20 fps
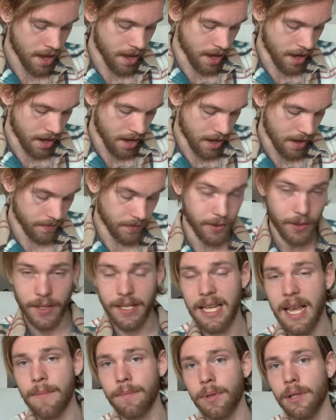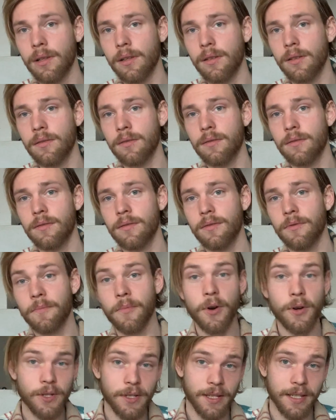A good example, a
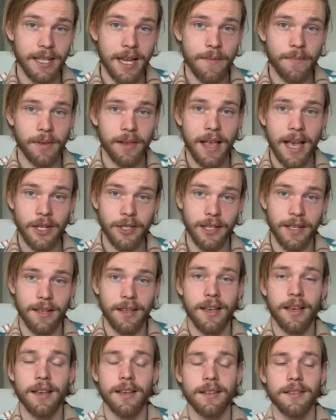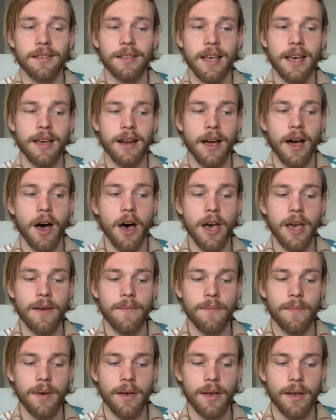personal example actually, is that
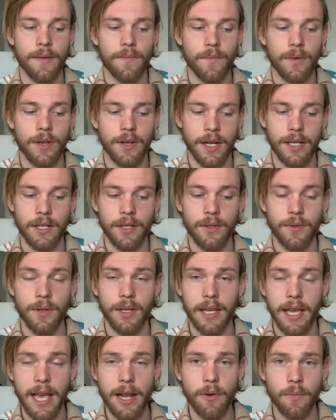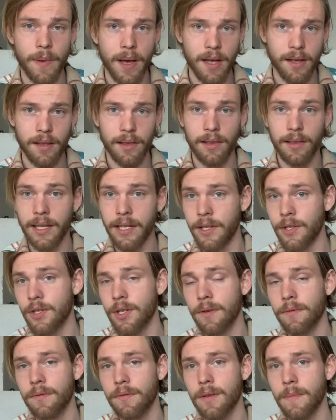I'm connected to the Gelupa lineage
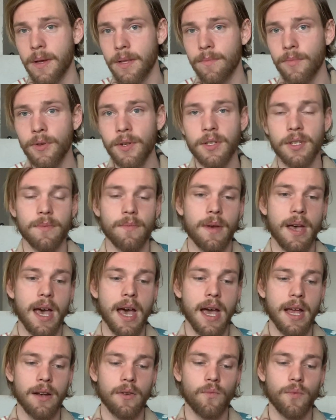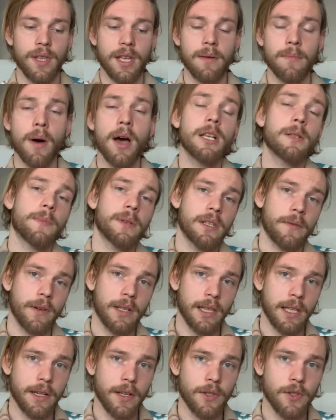of Tibetan Buddhism, and within my
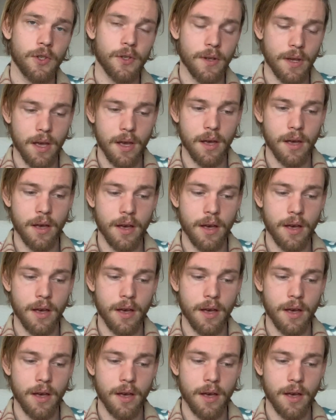specific lineage